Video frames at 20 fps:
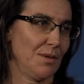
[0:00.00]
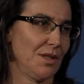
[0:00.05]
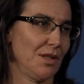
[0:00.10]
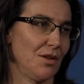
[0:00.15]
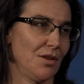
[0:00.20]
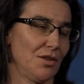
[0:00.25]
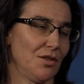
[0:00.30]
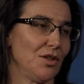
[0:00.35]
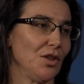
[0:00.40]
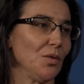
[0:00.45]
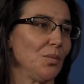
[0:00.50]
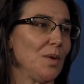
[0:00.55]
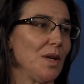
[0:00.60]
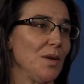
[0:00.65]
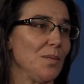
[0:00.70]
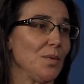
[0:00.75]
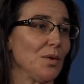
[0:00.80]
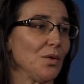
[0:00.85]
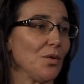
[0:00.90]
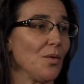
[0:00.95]
There are still
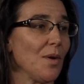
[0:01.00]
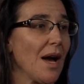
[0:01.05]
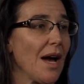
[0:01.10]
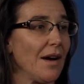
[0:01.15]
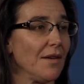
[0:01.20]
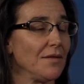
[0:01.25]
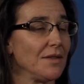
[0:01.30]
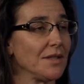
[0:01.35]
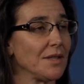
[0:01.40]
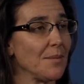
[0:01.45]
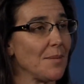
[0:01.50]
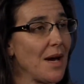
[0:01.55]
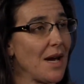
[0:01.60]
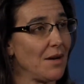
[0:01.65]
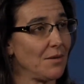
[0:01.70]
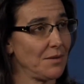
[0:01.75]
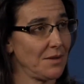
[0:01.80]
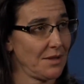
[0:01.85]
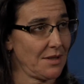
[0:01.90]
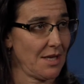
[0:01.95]
people who have some
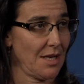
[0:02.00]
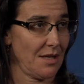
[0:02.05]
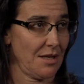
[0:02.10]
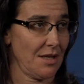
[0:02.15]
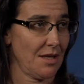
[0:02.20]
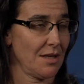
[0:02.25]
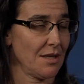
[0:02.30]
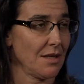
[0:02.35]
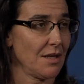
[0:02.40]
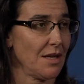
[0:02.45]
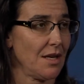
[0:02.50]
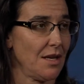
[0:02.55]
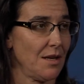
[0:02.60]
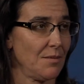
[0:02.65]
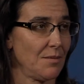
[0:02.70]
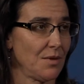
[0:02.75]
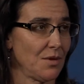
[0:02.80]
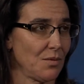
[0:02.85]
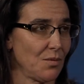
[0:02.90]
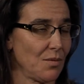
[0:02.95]
outstanding
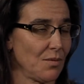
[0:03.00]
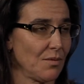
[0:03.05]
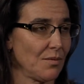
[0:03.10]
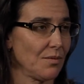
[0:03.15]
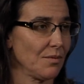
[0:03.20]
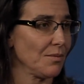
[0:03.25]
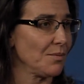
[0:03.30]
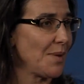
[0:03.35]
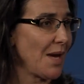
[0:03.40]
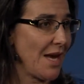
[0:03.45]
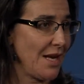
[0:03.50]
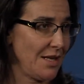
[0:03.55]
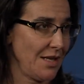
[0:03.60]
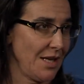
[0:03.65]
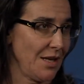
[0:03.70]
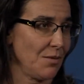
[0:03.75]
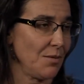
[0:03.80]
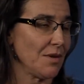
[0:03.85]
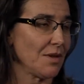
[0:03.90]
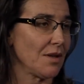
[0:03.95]
claims
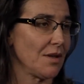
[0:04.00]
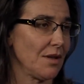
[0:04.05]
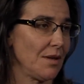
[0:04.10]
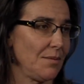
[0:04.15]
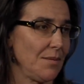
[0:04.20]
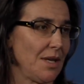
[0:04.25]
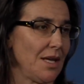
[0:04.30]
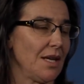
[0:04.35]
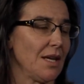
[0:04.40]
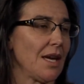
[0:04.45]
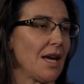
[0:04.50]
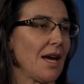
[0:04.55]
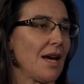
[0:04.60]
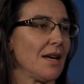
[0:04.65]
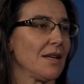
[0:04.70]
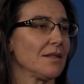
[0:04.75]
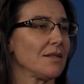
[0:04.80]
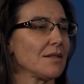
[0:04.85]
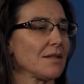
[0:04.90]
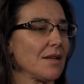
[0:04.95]
pending with Columbia
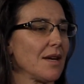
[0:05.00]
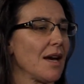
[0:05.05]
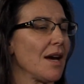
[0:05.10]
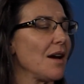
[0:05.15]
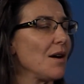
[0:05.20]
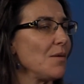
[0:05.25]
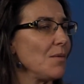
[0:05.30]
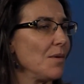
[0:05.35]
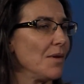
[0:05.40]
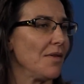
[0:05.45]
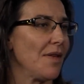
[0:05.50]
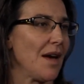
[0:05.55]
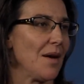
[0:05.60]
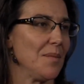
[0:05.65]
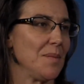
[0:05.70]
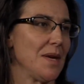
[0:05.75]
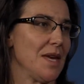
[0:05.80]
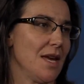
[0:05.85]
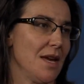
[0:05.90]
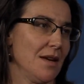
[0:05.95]
Gas. How will that
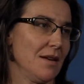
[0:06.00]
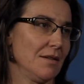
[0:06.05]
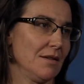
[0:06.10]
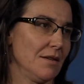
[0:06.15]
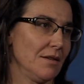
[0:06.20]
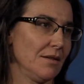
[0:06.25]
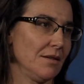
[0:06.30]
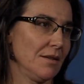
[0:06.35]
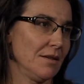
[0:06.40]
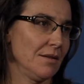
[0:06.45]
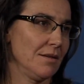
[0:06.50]
be handled?